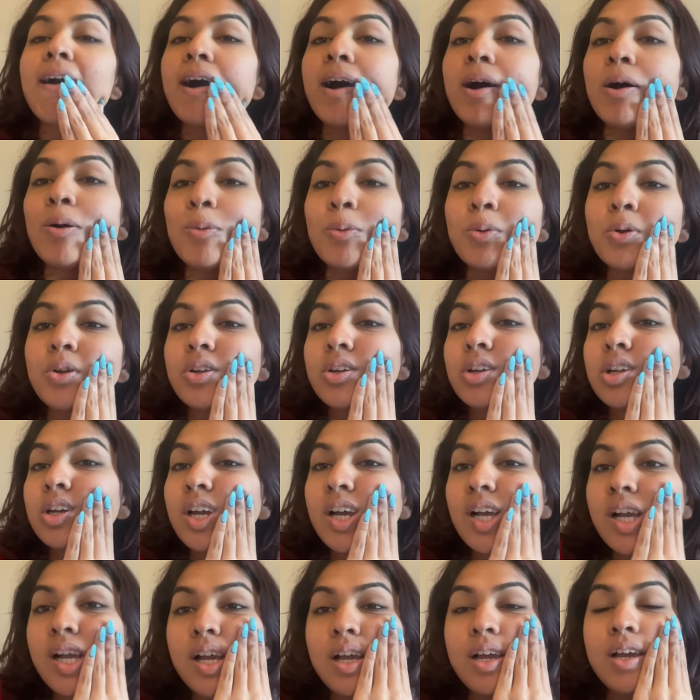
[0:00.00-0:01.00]
out
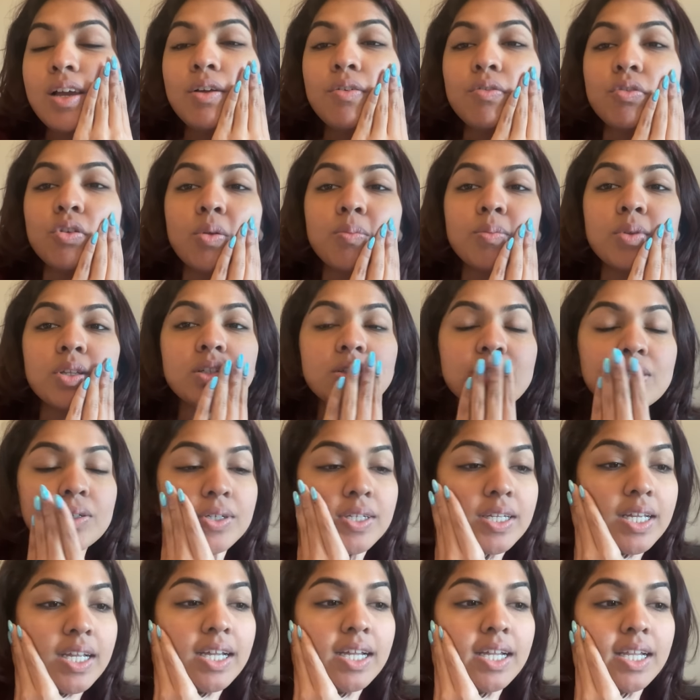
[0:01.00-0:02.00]
from this
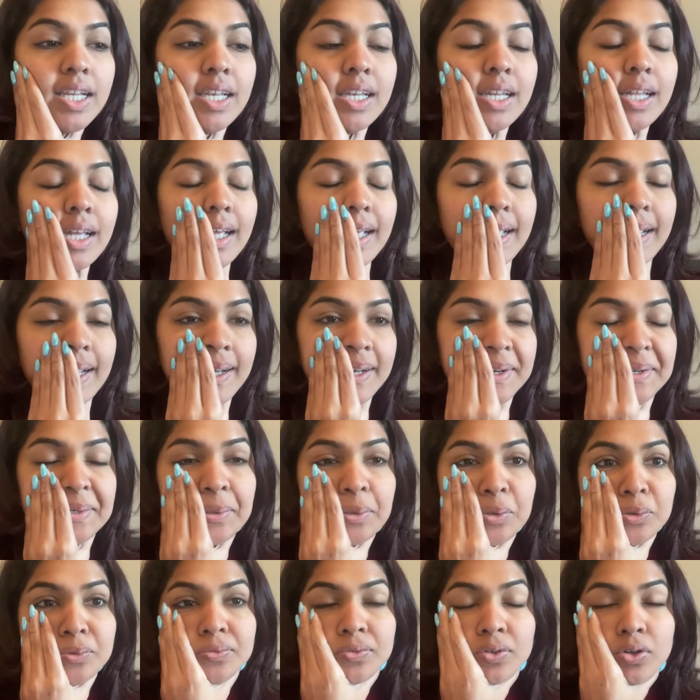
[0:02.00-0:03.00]
hotel and
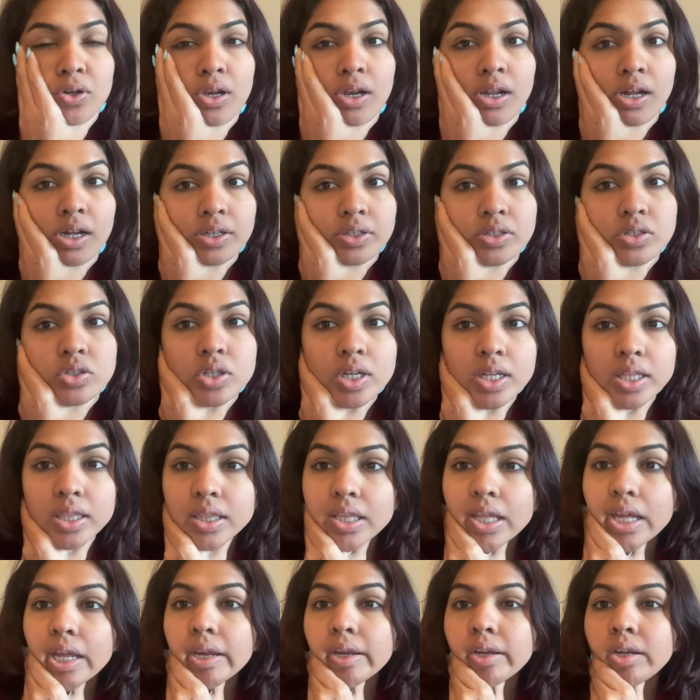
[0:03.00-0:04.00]
go for lunch, and
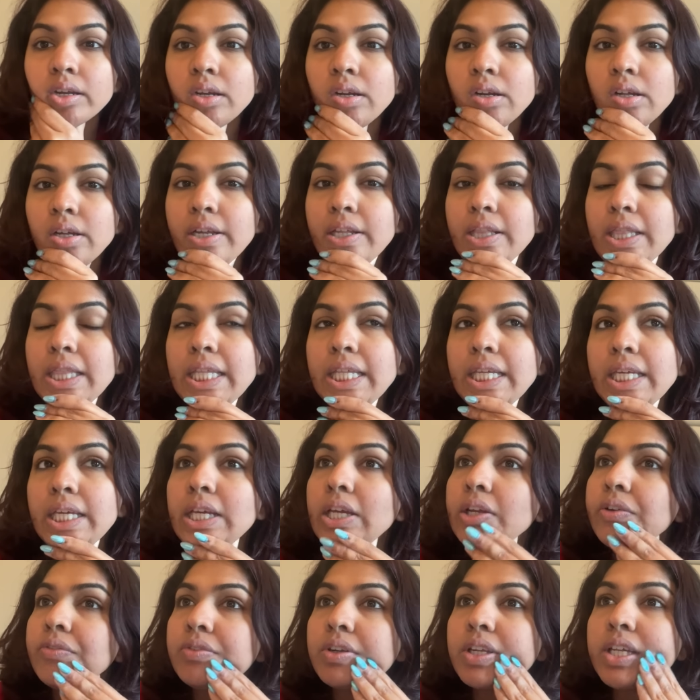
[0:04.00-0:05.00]
then in the
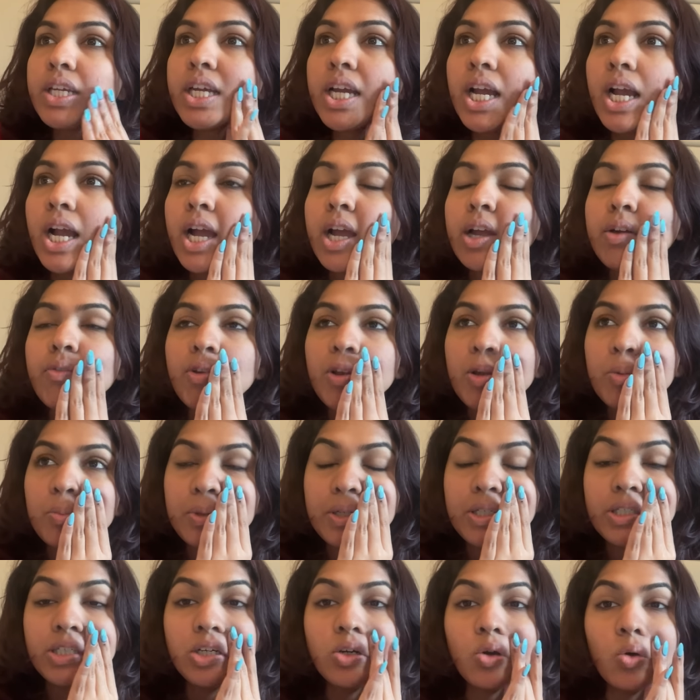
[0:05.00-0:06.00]
evening I will
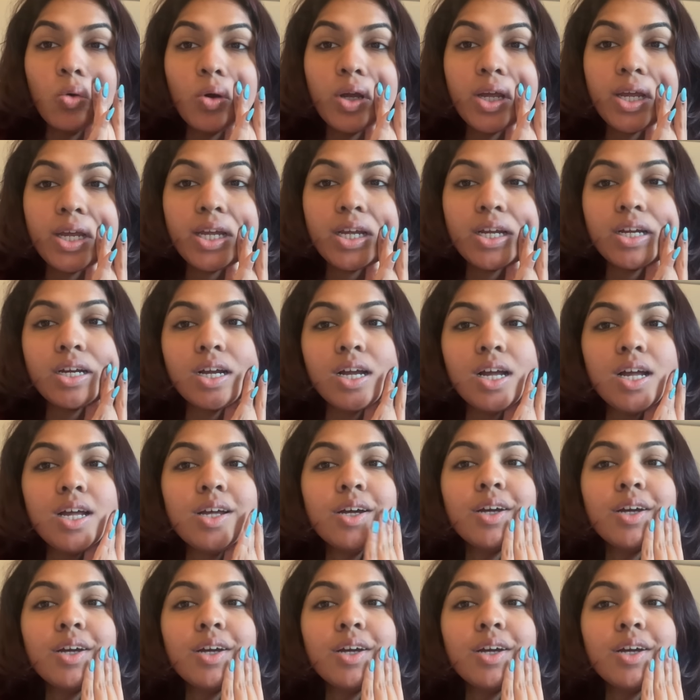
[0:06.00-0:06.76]
be going